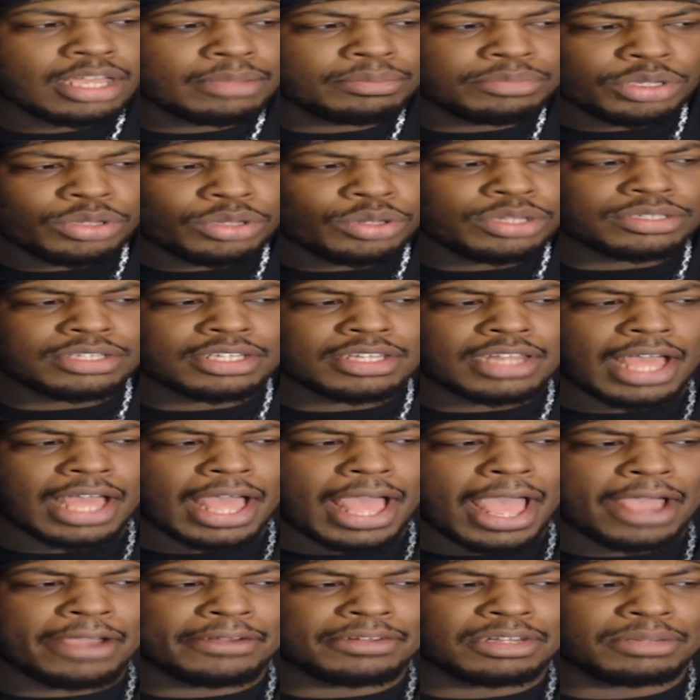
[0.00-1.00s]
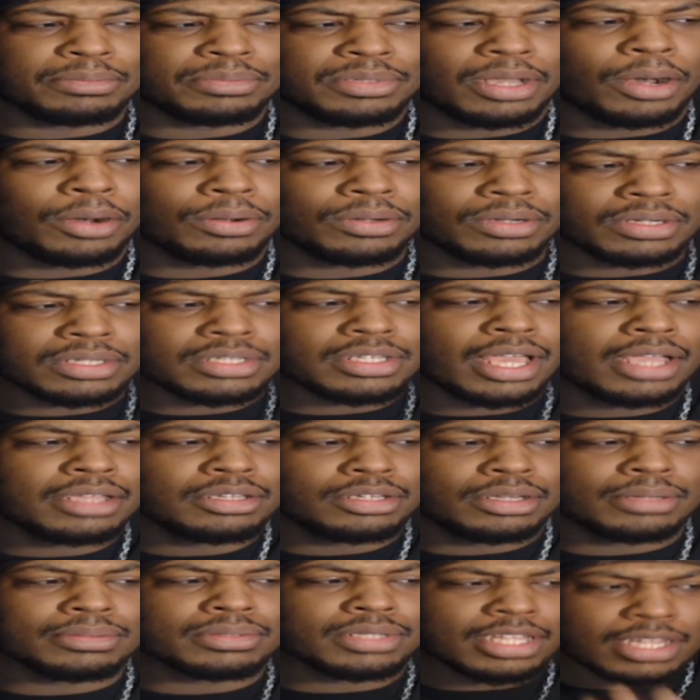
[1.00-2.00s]
Beauty's in the eye of the beholder. Yeah, you know
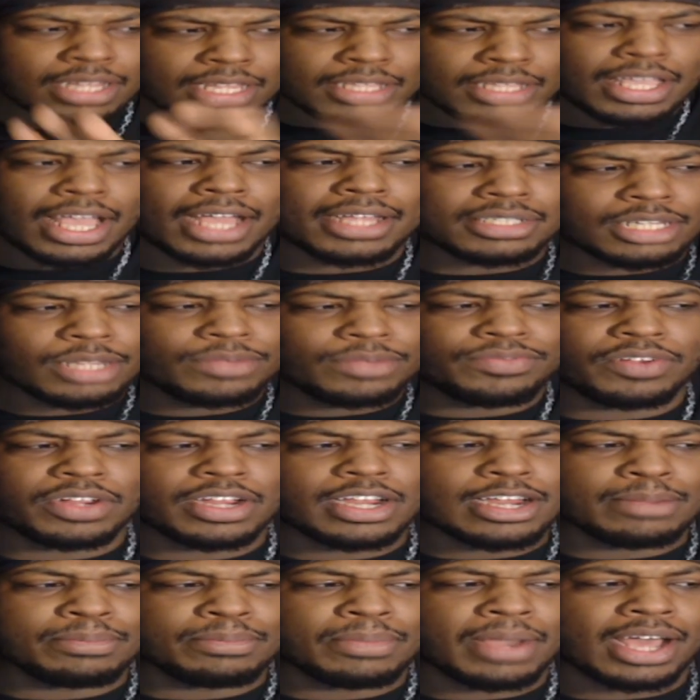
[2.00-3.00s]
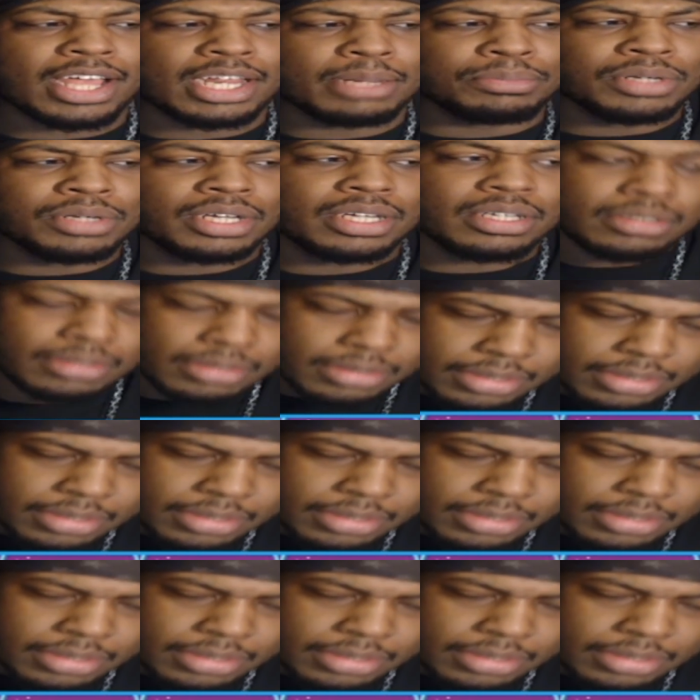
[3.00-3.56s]
what I'm saying? They got something for everybody, but